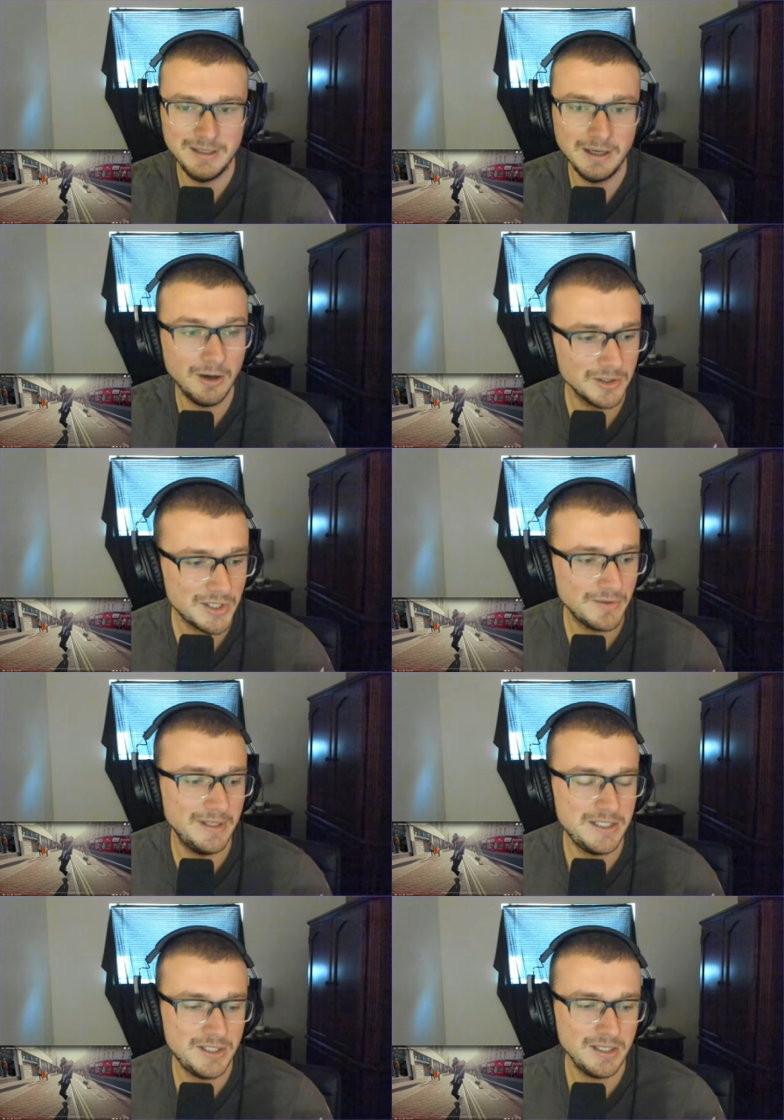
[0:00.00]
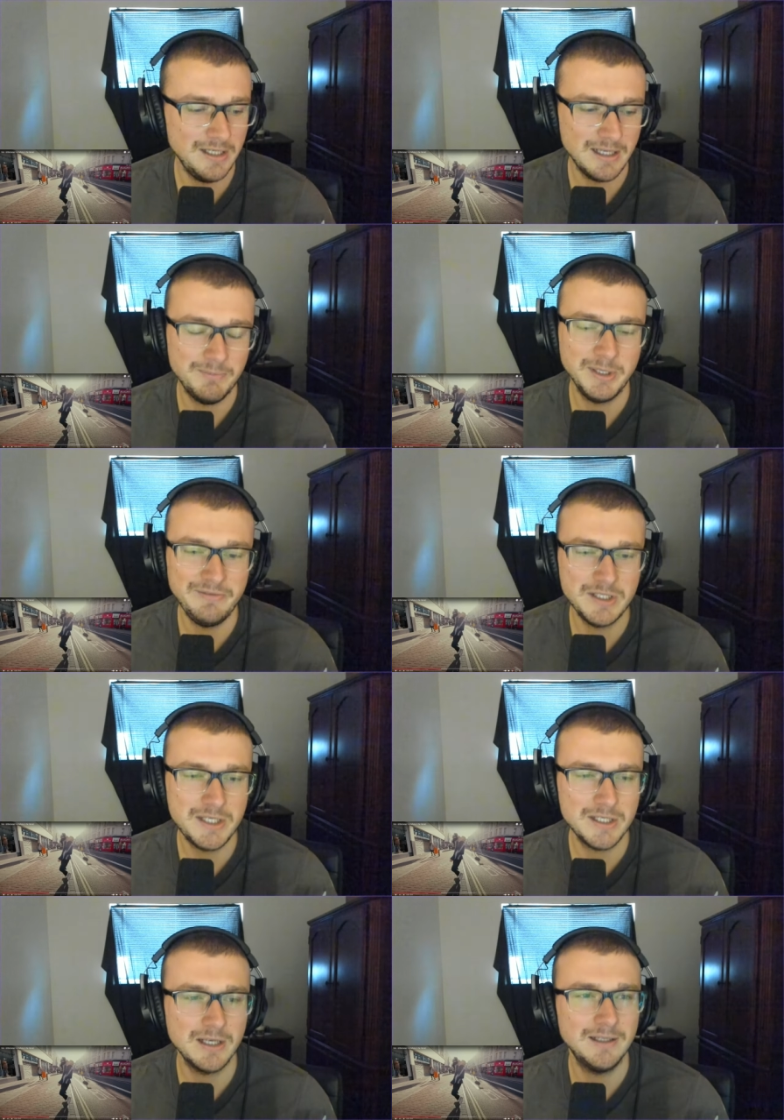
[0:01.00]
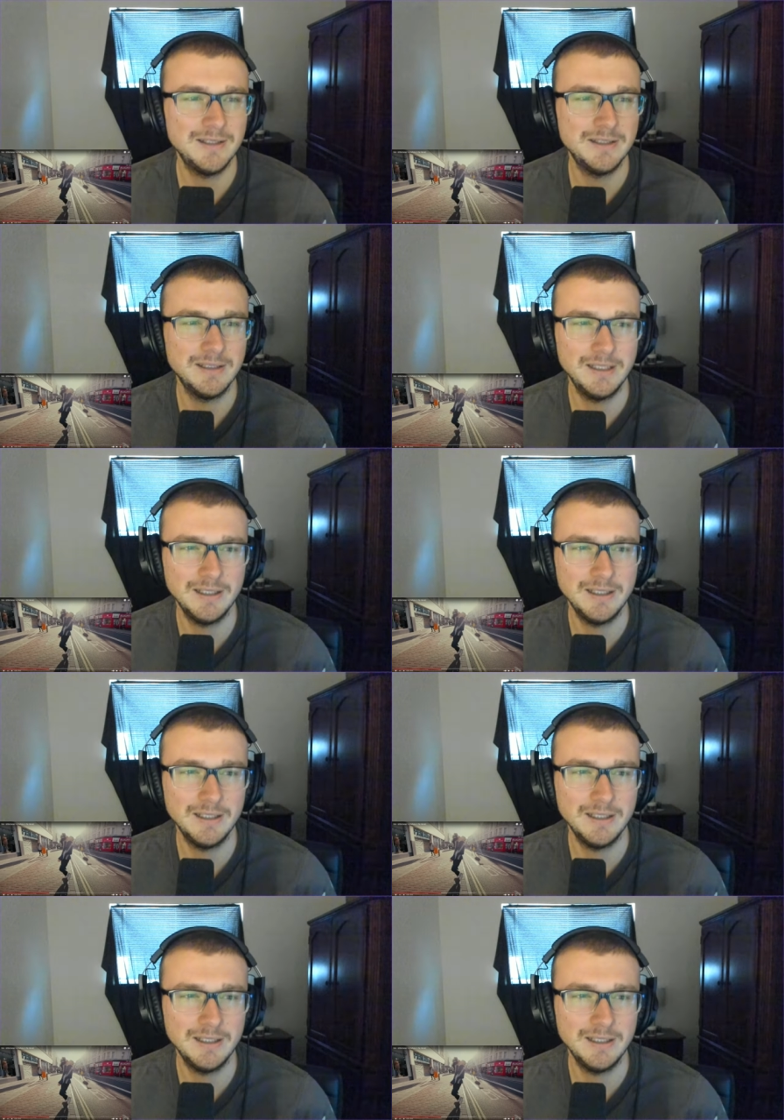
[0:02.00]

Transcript: uh, also this, I believe this is a.